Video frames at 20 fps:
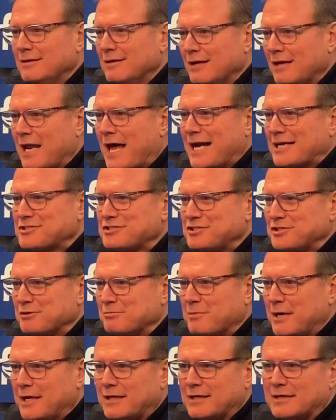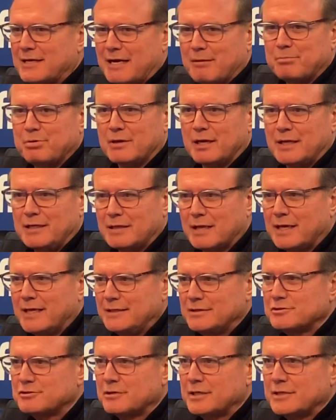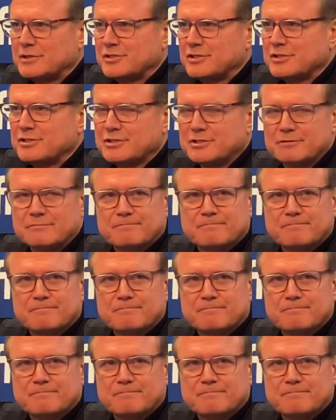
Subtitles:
last year making that play late in transition.